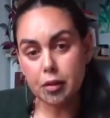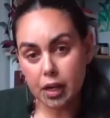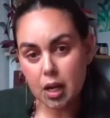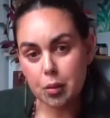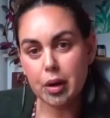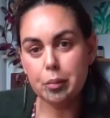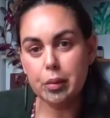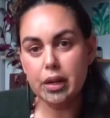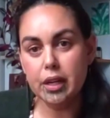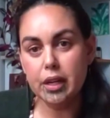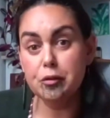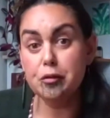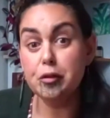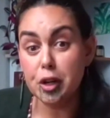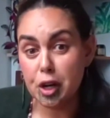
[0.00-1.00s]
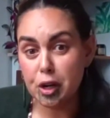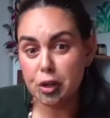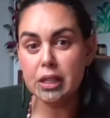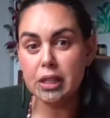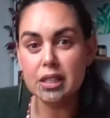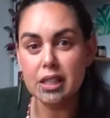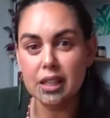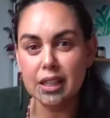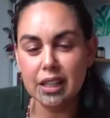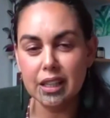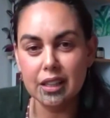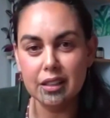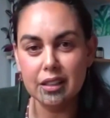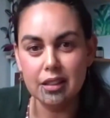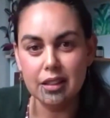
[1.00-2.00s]
whakapapa and
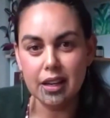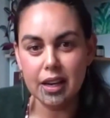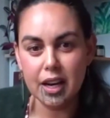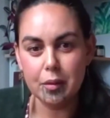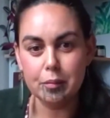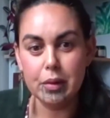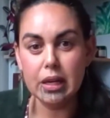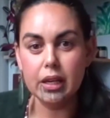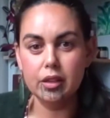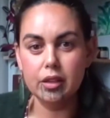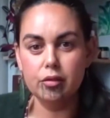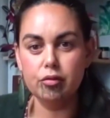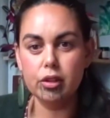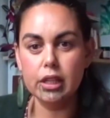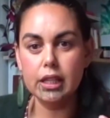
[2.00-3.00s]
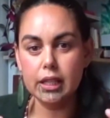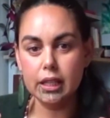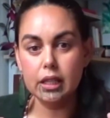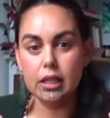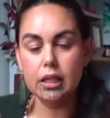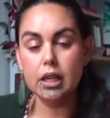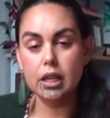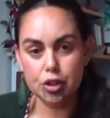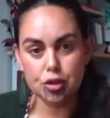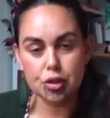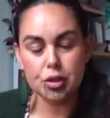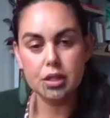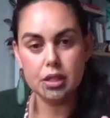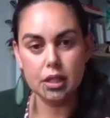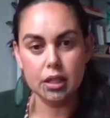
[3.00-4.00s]
whanaungatanga um, in really
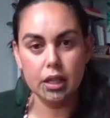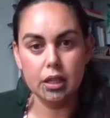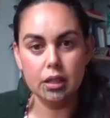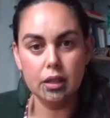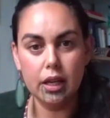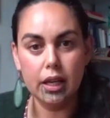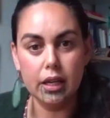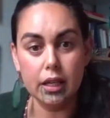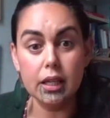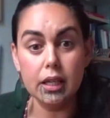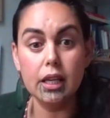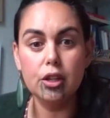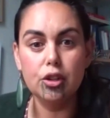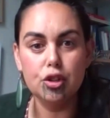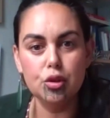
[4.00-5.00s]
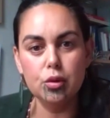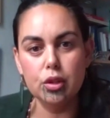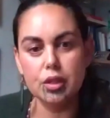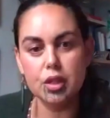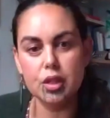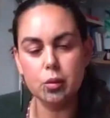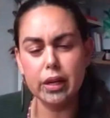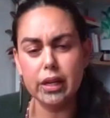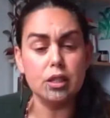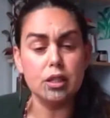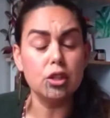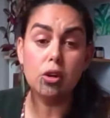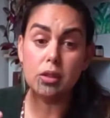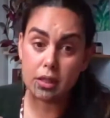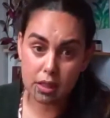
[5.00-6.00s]
interesting and, and again nuanced ways
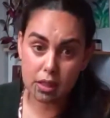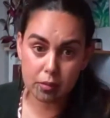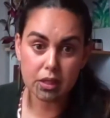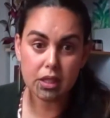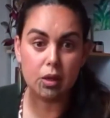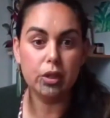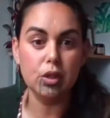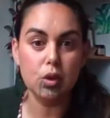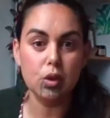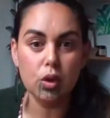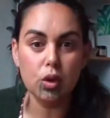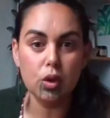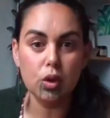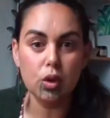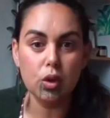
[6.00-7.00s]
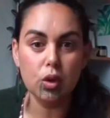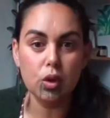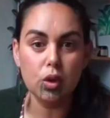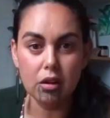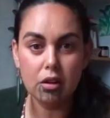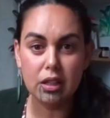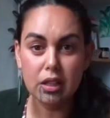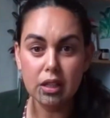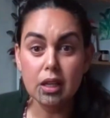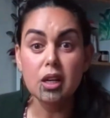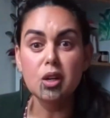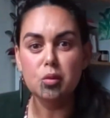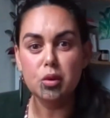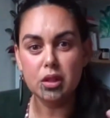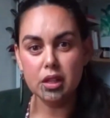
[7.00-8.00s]
concepts that we talk about a lot
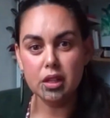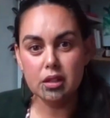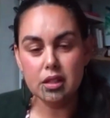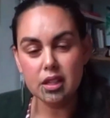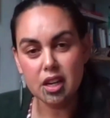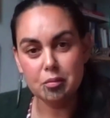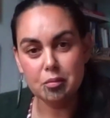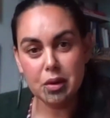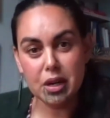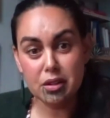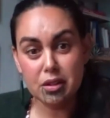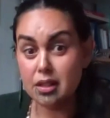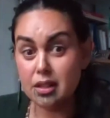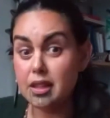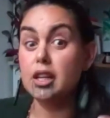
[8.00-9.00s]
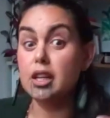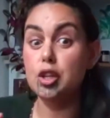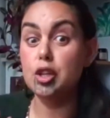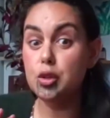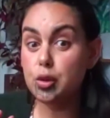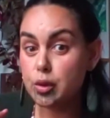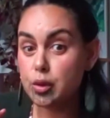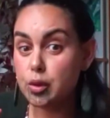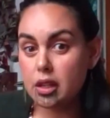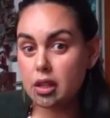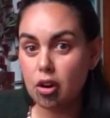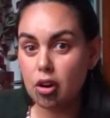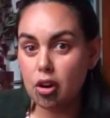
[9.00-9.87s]
within Te Ao Māori that are used a